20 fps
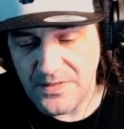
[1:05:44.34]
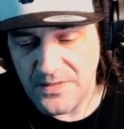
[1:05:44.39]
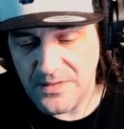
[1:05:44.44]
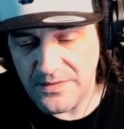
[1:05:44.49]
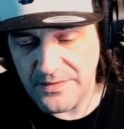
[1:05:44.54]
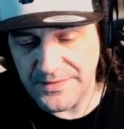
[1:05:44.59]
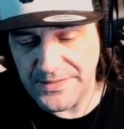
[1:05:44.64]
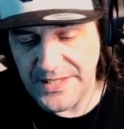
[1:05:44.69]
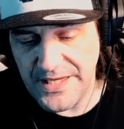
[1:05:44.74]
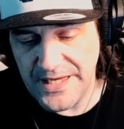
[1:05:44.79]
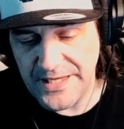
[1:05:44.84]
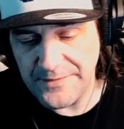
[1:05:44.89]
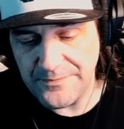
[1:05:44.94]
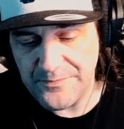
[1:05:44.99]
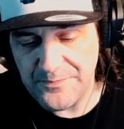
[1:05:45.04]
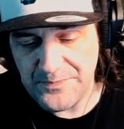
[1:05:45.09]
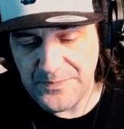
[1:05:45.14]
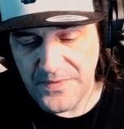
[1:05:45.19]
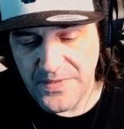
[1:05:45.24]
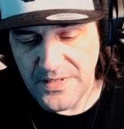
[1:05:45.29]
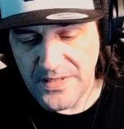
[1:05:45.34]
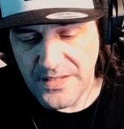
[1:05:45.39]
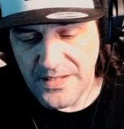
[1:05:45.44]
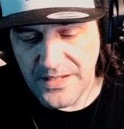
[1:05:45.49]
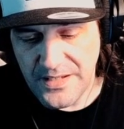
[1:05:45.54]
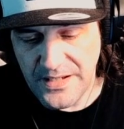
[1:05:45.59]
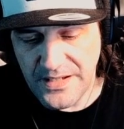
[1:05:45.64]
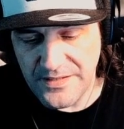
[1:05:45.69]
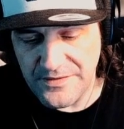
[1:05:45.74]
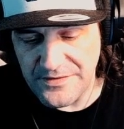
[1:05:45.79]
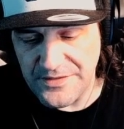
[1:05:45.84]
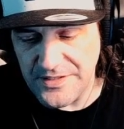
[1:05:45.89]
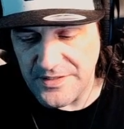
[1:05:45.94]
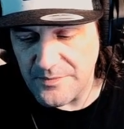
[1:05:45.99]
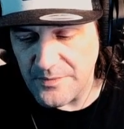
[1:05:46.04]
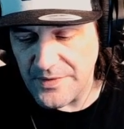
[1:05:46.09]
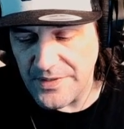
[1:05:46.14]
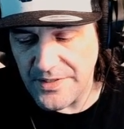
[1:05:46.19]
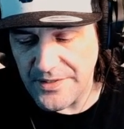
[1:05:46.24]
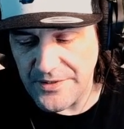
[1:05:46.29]
Okay. And
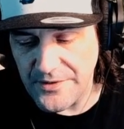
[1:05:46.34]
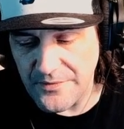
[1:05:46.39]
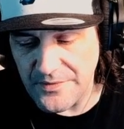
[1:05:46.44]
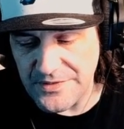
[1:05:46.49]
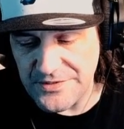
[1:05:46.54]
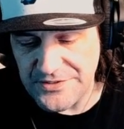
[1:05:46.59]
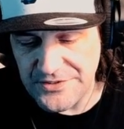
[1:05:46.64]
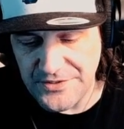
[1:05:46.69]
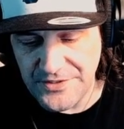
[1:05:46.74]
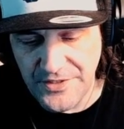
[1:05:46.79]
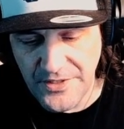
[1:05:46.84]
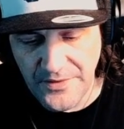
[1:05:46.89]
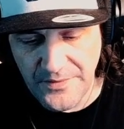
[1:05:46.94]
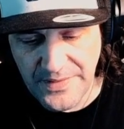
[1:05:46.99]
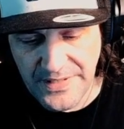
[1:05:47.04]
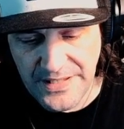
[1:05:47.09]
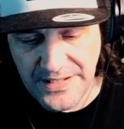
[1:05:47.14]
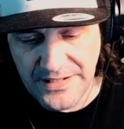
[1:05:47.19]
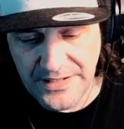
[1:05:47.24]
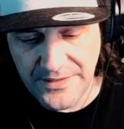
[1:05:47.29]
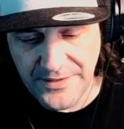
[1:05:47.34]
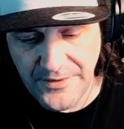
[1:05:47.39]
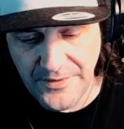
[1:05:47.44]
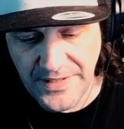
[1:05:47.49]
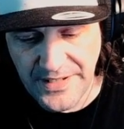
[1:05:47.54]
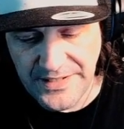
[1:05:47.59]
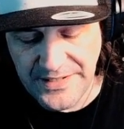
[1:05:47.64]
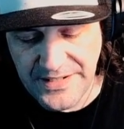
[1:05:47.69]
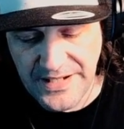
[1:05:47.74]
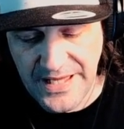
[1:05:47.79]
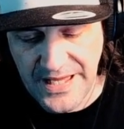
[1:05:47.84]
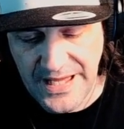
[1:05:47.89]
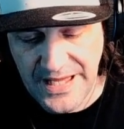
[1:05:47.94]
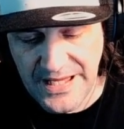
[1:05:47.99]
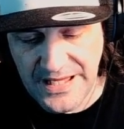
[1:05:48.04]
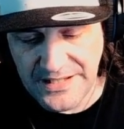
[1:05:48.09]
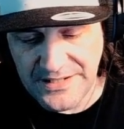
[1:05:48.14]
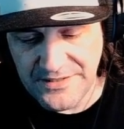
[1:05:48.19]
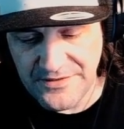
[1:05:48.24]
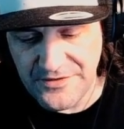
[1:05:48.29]
then we are going to go in and go ahead and
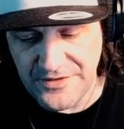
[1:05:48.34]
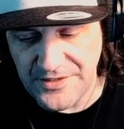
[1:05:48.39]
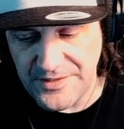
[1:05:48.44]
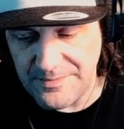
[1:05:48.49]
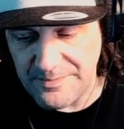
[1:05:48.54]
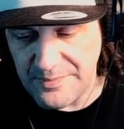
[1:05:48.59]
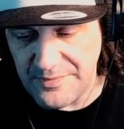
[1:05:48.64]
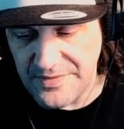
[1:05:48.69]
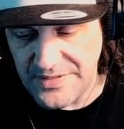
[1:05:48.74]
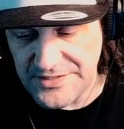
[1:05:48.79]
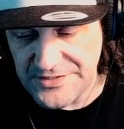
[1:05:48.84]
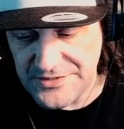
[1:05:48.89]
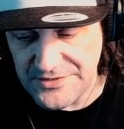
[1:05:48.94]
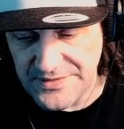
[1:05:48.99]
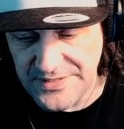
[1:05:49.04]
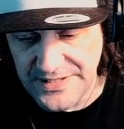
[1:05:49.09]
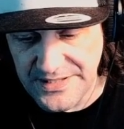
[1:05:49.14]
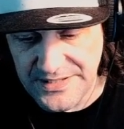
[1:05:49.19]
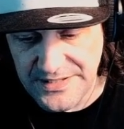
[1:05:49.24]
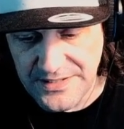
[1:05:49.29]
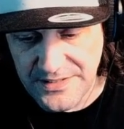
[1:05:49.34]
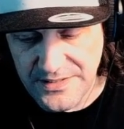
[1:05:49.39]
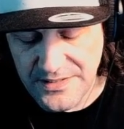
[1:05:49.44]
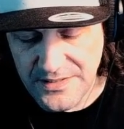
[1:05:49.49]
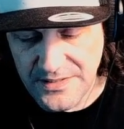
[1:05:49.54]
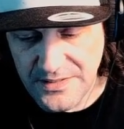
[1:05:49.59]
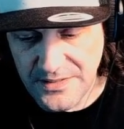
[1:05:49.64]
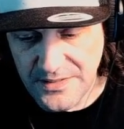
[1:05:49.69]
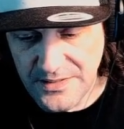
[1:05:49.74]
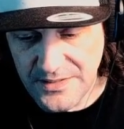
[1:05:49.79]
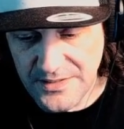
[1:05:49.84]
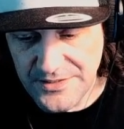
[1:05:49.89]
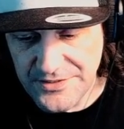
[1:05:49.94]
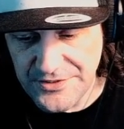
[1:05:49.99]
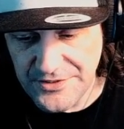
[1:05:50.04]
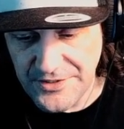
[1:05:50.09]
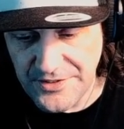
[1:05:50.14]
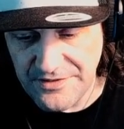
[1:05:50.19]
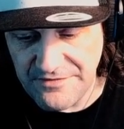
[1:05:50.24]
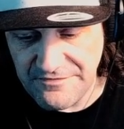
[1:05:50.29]
add the compressor in.
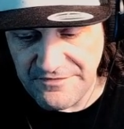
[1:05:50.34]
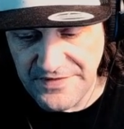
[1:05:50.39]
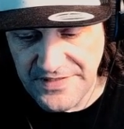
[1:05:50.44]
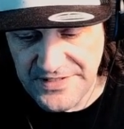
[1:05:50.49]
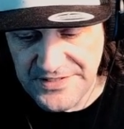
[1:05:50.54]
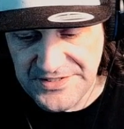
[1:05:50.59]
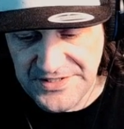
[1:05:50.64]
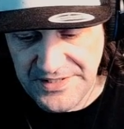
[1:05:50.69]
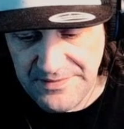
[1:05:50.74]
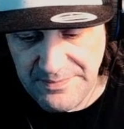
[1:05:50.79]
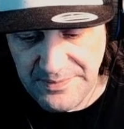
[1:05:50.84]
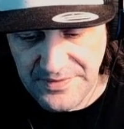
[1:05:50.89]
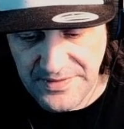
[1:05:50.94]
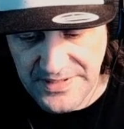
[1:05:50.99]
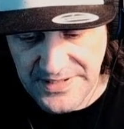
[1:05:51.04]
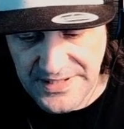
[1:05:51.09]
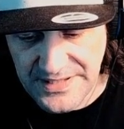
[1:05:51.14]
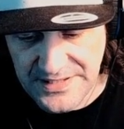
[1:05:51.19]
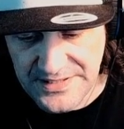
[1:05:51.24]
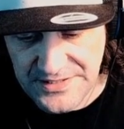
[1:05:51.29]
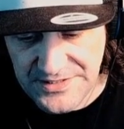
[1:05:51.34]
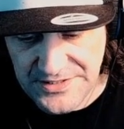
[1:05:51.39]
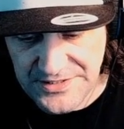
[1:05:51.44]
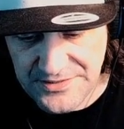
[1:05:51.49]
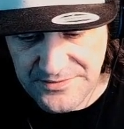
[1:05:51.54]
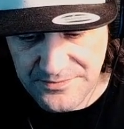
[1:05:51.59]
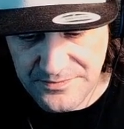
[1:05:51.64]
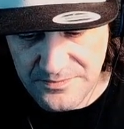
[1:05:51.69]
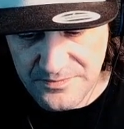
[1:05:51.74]
So go to VST plugins.